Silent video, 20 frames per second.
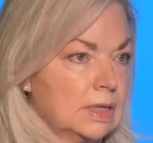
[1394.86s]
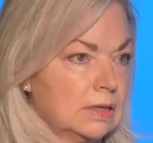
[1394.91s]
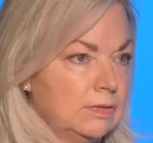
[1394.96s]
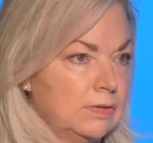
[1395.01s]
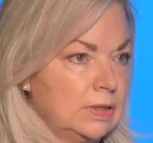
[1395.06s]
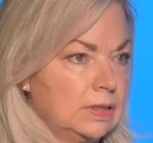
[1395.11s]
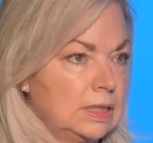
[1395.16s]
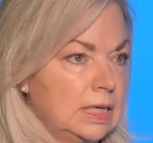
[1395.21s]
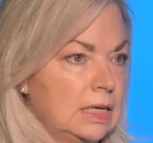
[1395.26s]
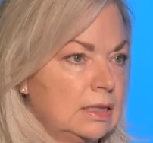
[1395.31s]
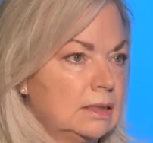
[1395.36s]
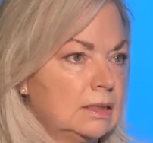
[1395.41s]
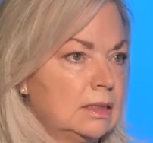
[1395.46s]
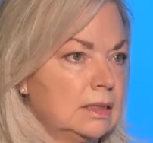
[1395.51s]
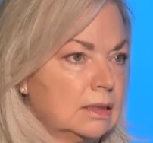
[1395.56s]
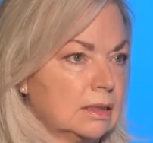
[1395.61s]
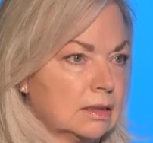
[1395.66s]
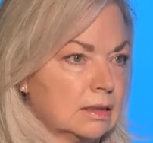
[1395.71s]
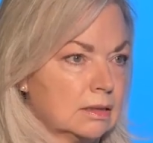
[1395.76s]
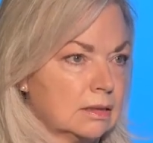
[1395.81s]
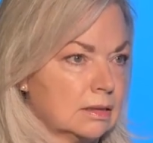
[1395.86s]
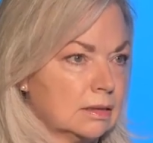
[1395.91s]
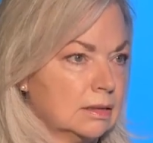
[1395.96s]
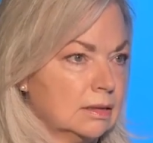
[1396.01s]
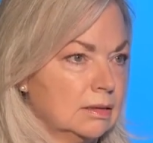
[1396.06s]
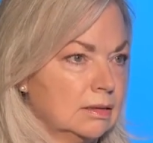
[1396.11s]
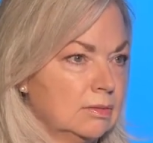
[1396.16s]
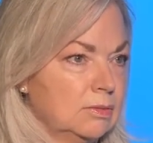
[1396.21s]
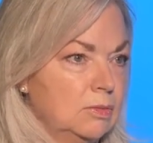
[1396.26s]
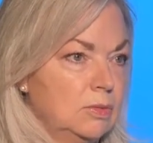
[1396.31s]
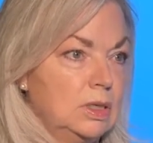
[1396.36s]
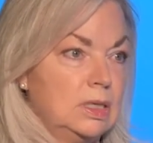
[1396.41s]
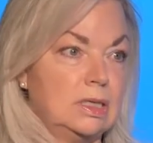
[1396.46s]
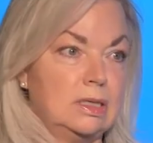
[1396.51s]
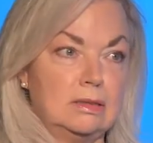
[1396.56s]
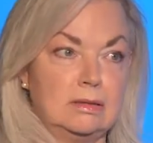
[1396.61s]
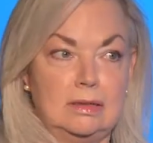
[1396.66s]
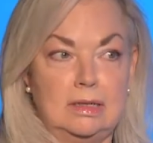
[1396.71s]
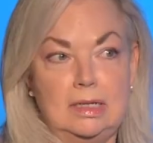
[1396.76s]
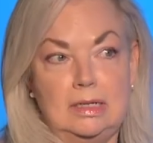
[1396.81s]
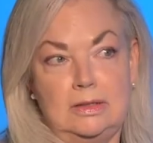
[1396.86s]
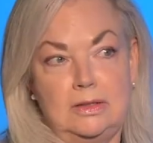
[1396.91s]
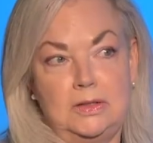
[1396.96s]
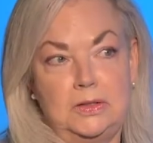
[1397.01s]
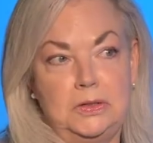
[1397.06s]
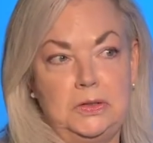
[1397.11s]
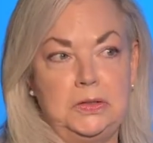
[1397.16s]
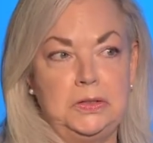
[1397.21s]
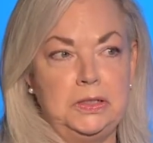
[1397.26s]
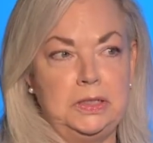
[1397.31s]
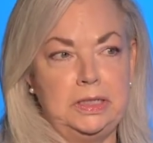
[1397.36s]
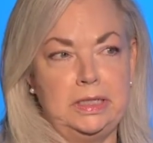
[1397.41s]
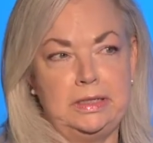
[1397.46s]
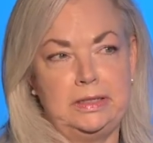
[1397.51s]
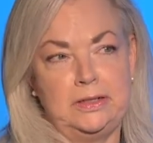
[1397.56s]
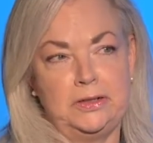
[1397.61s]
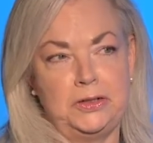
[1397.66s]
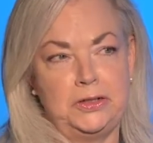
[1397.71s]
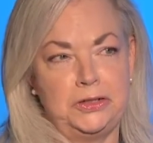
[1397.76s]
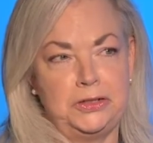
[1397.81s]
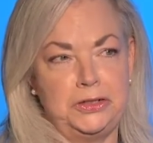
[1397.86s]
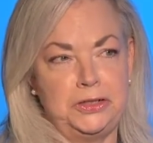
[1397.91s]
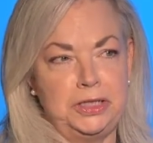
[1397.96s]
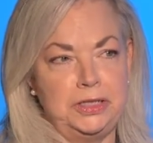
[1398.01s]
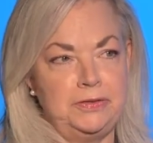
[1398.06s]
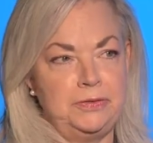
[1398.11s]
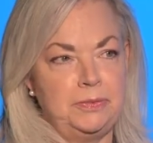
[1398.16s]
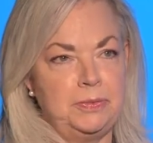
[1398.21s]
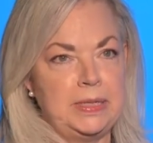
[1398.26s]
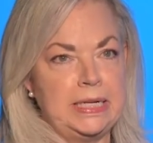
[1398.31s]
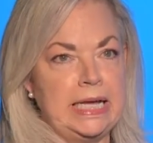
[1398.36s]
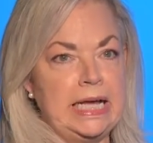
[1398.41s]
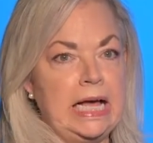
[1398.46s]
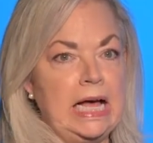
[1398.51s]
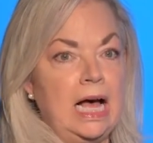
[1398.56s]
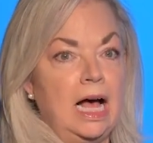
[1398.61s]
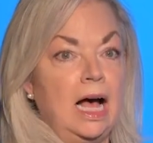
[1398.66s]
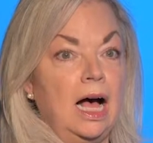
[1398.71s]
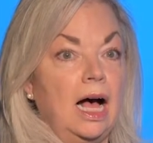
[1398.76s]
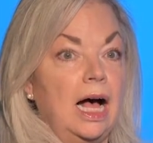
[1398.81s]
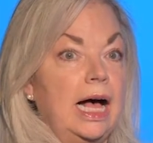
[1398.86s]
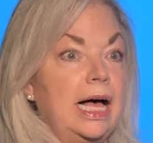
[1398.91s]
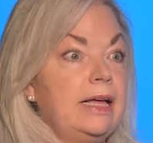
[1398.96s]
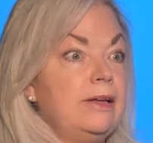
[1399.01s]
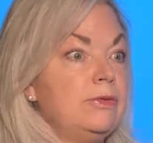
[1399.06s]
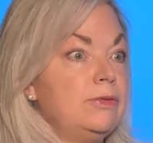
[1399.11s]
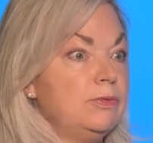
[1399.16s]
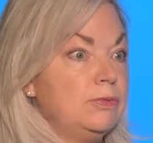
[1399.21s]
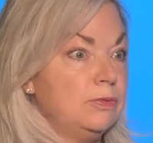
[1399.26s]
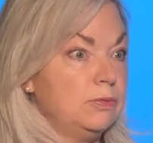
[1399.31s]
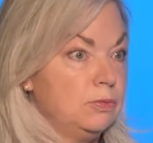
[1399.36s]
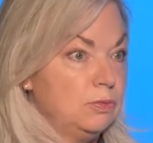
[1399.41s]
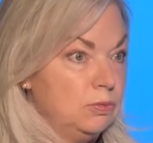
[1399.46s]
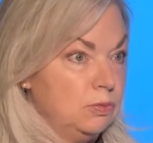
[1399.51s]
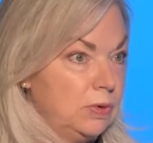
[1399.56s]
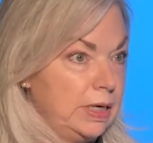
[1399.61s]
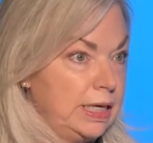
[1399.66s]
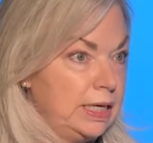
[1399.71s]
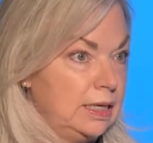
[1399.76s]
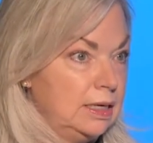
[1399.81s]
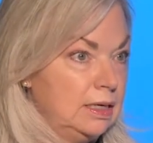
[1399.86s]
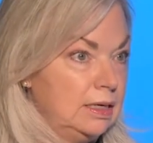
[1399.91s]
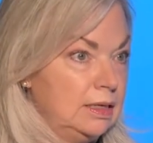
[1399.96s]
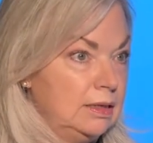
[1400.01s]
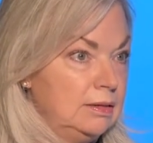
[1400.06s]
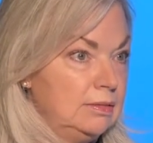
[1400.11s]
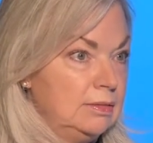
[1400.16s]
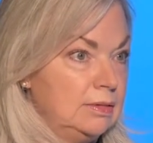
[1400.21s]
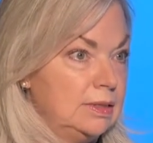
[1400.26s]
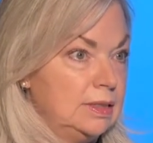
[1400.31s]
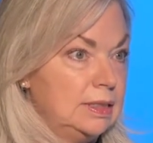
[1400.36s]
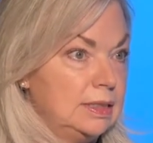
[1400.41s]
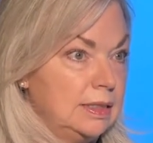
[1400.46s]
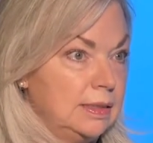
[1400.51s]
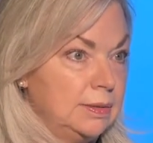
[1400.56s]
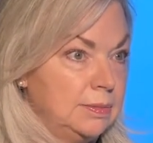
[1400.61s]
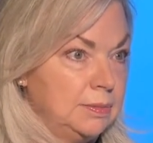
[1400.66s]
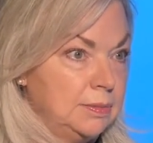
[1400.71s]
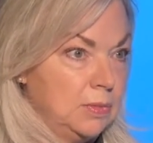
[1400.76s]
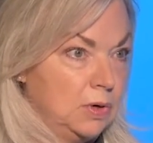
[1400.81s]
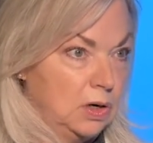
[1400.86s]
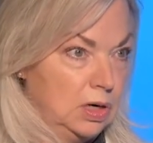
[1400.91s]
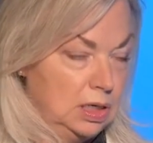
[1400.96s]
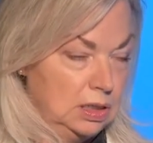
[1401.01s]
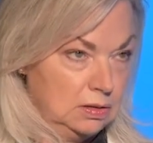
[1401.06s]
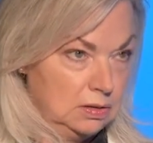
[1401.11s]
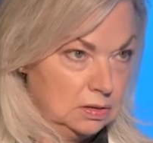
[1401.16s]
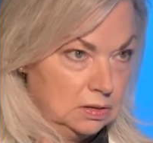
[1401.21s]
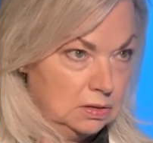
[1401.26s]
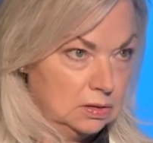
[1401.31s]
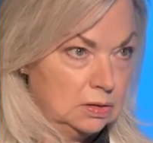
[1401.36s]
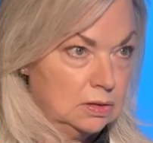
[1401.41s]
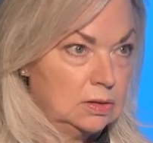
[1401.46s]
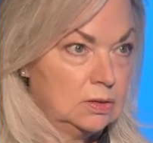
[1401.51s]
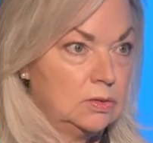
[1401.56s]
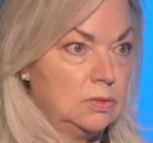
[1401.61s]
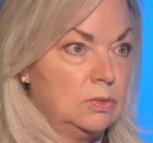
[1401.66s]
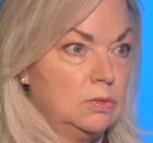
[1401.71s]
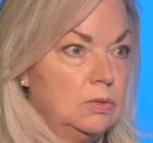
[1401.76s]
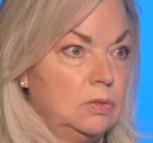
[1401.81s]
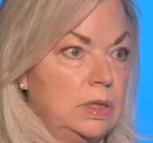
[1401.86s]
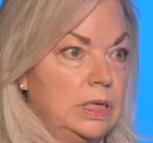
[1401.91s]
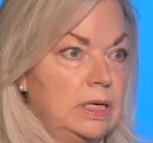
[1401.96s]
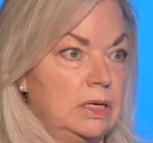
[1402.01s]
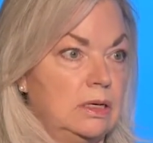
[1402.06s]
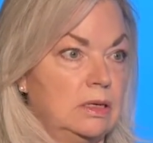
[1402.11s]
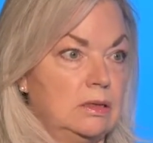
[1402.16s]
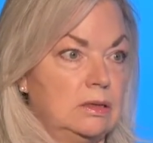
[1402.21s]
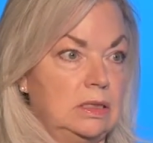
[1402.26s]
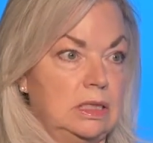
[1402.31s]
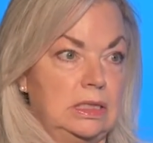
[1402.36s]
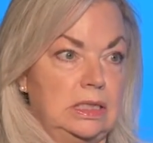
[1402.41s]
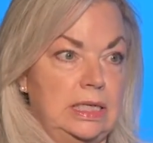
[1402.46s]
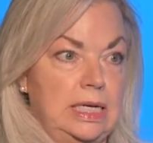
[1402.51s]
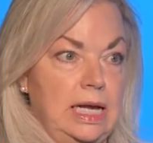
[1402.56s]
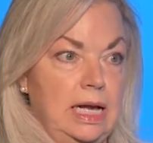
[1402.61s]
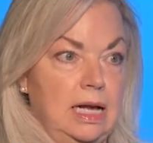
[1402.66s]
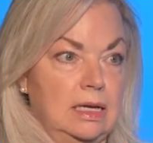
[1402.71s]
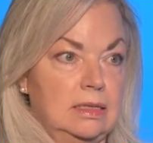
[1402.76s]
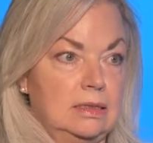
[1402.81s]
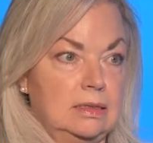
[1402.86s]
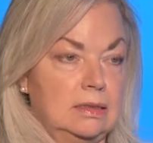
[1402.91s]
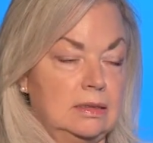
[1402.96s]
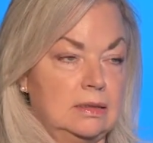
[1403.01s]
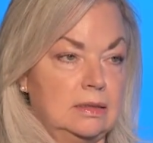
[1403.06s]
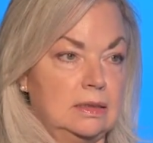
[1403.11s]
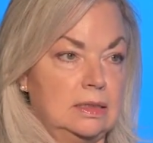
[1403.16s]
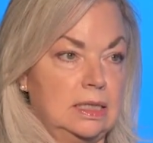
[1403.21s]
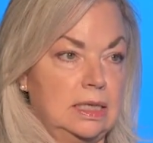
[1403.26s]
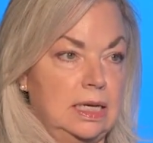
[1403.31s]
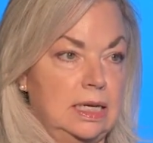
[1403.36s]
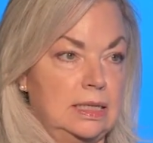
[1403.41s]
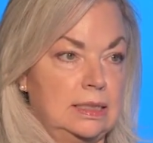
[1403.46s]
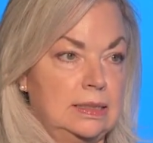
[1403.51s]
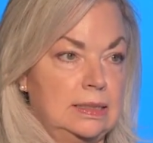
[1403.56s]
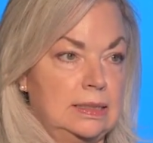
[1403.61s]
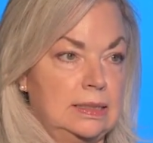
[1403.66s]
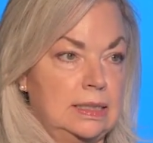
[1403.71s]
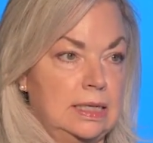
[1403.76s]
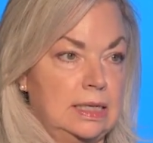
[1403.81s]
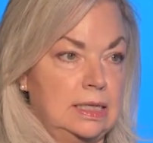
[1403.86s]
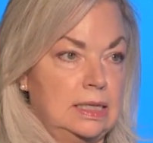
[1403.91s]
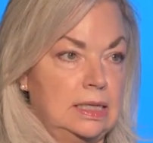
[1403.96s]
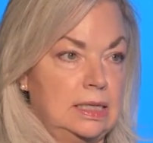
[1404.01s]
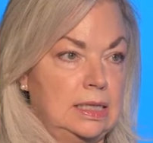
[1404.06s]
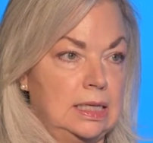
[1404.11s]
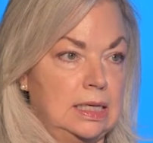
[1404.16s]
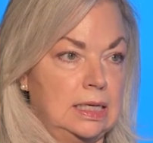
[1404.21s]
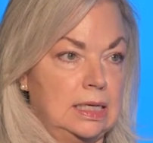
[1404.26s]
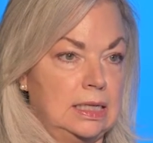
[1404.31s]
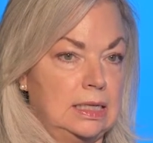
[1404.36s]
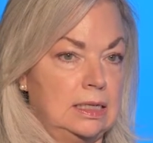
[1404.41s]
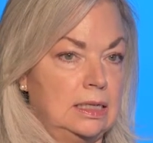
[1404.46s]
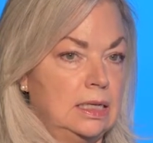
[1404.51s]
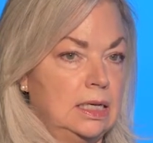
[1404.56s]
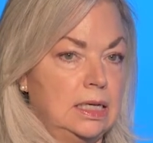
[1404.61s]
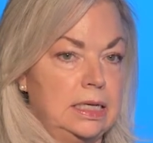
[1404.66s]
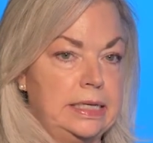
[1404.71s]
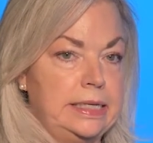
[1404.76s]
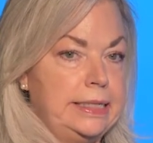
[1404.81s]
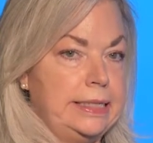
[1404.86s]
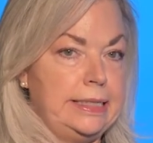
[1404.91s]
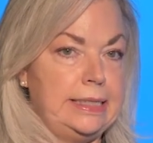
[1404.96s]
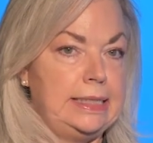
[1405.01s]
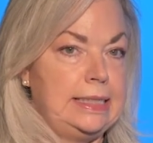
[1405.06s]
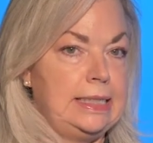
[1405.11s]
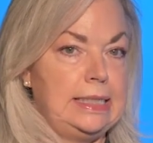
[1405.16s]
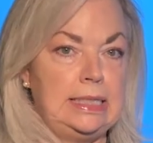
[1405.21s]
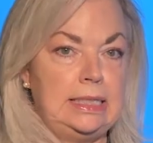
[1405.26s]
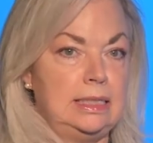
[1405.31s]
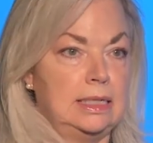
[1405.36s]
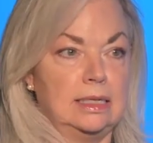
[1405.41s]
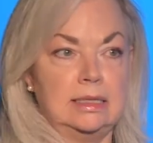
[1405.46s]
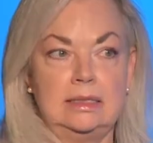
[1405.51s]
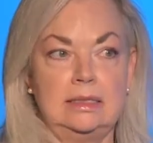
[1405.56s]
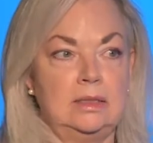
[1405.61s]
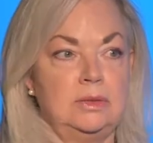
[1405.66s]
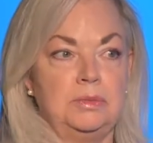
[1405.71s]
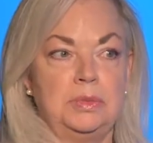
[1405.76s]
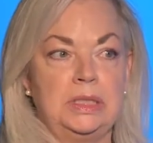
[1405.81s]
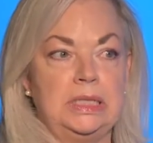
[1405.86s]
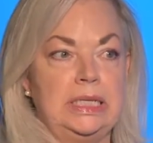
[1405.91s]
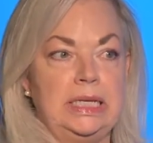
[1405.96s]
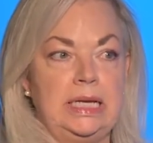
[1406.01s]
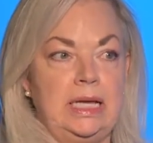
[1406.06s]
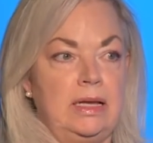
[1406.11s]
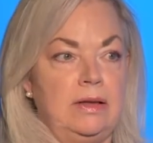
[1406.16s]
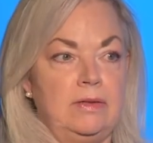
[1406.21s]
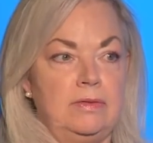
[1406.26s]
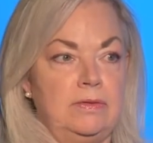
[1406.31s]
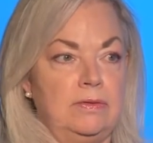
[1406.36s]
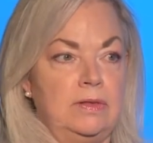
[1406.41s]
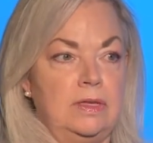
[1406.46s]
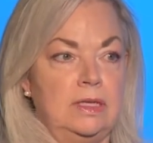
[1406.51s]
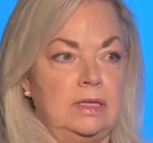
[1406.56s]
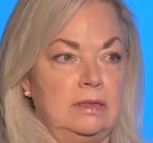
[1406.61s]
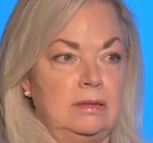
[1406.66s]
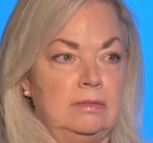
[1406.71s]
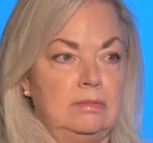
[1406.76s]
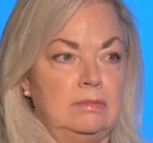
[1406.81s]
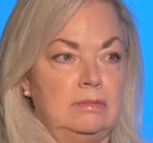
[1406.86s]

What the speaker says: Fantastic. Well, it's good that there's a shift, but I've read some articles where Larry Haskell has said that he doesn't believe that